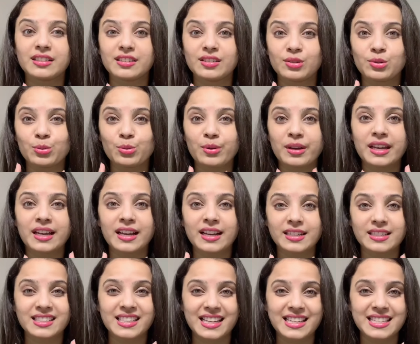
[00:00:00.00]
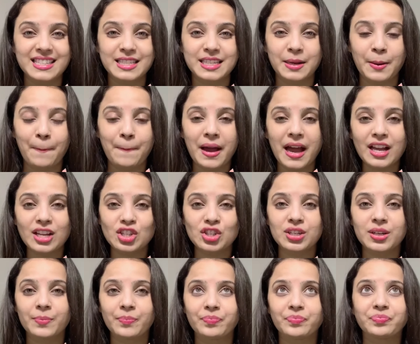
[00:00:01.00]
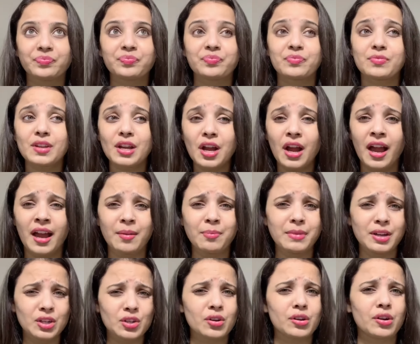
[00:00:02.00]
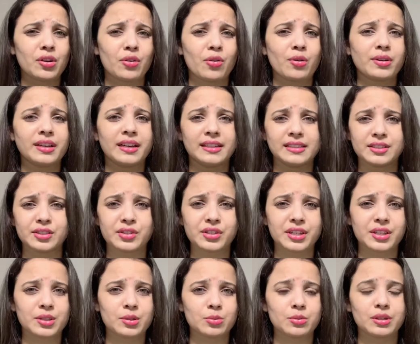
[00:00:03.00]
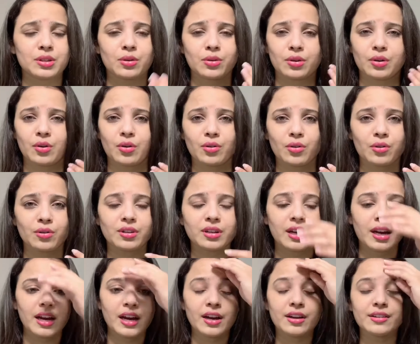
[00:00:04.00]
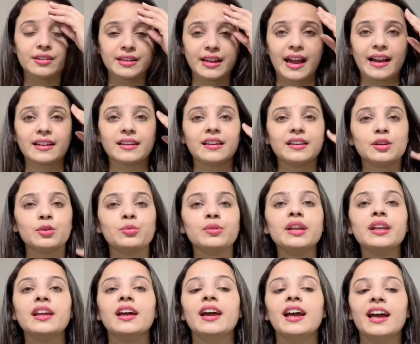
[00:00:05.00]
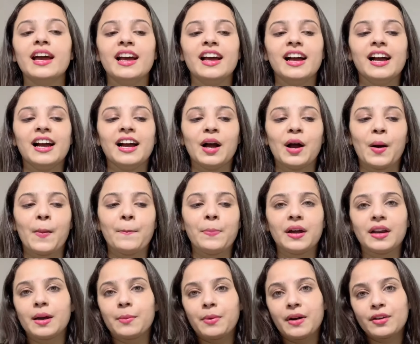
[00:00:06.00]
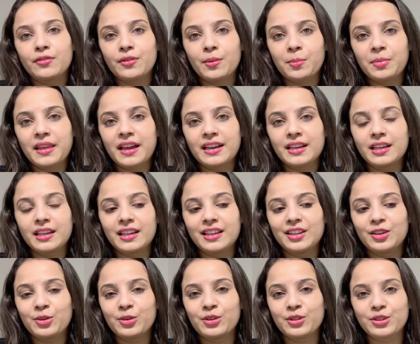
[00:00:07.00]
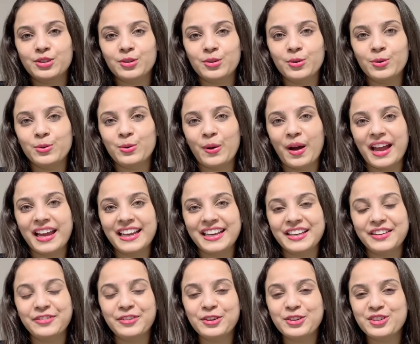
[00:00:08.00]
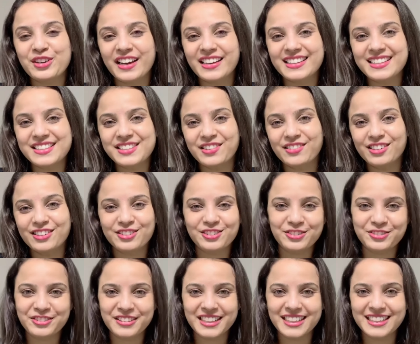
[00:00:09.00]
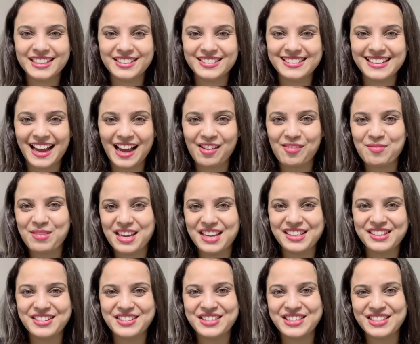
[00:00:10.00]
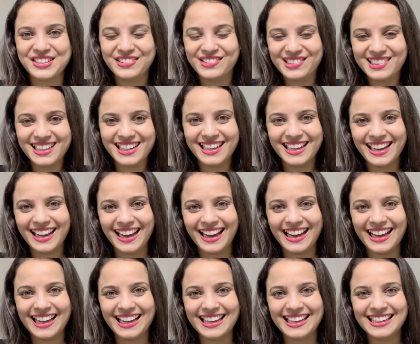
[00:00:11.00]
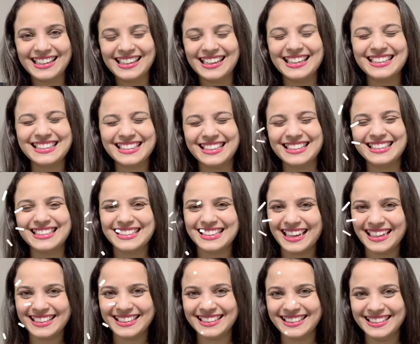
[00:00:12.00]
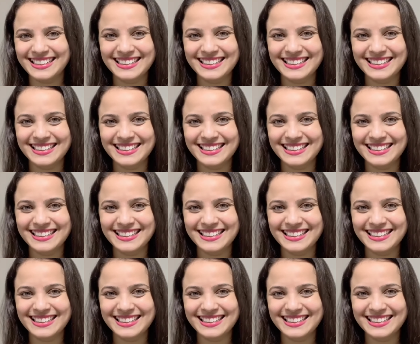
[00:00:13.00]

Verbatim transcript: doing a test patch and make sure you're not allergic to it or you're not reacting to it but apart from that you're good to go and if you try this out don't forget to tag me in your story and let's get started